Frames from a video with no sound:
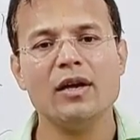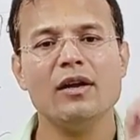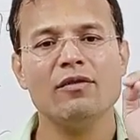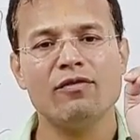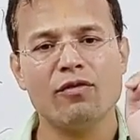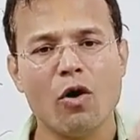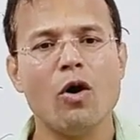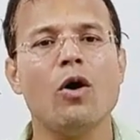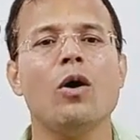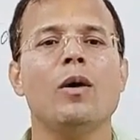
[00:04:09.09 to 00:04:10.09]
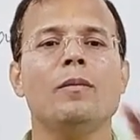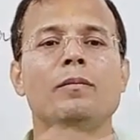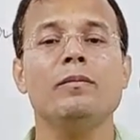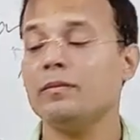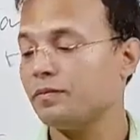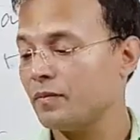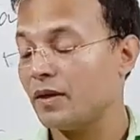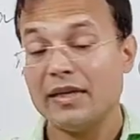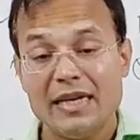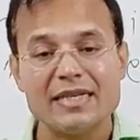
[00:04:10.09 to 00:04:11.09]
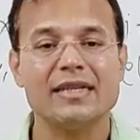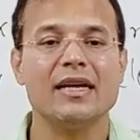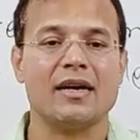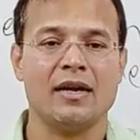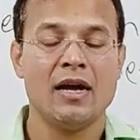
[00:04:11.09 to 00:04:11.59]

inform each other